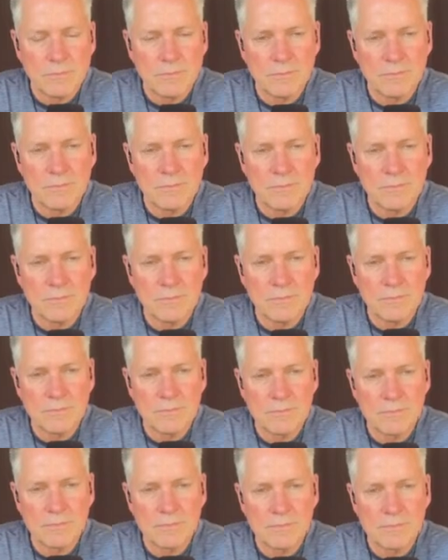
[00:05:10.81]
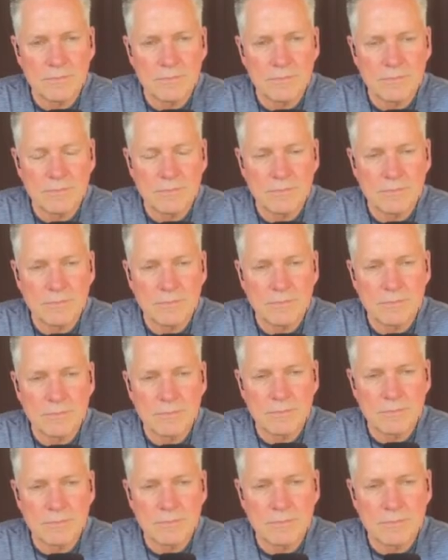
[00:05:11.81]

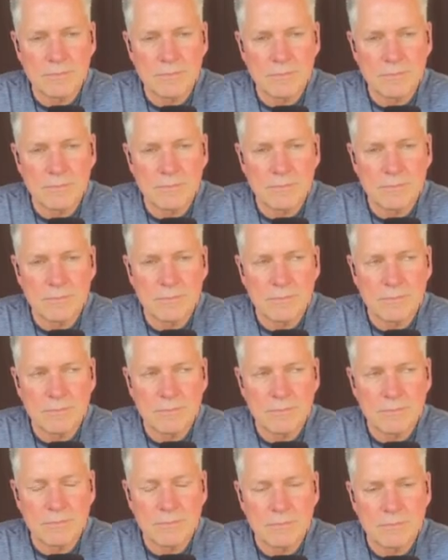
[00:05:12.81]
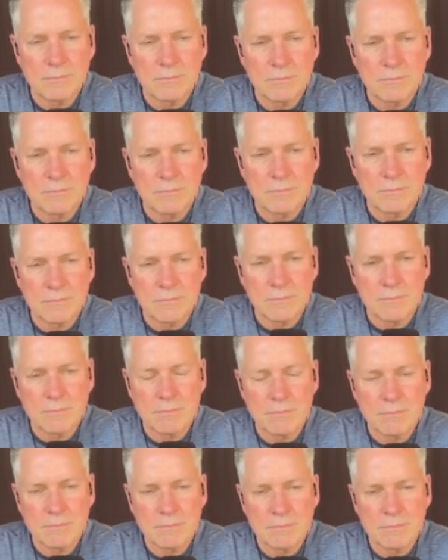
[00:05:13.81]

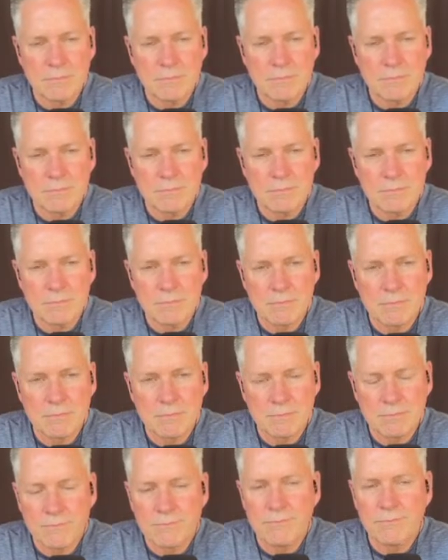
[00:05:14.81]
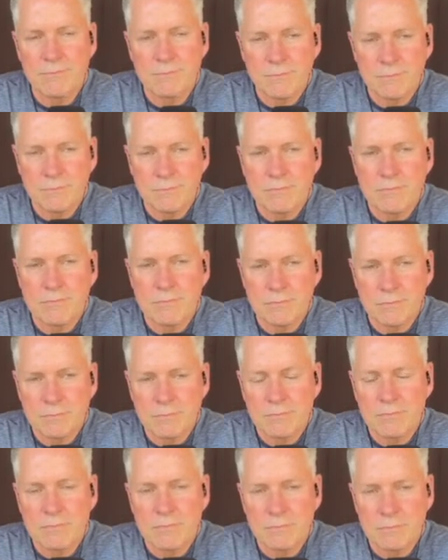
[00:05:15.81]

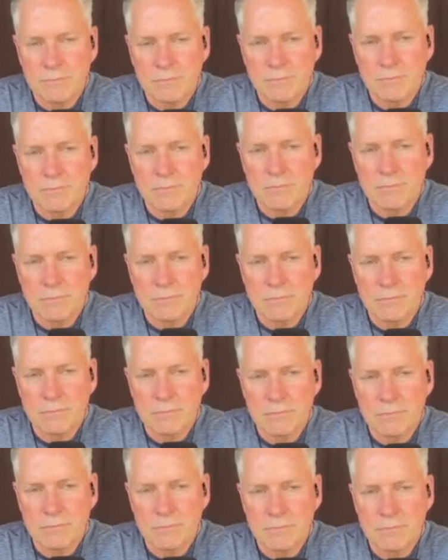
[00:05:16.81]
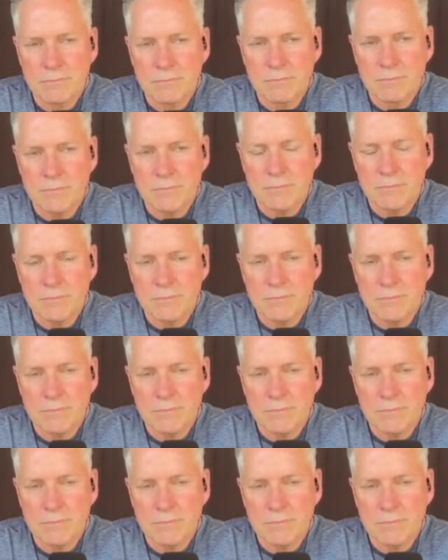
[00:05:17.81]
(not speaking)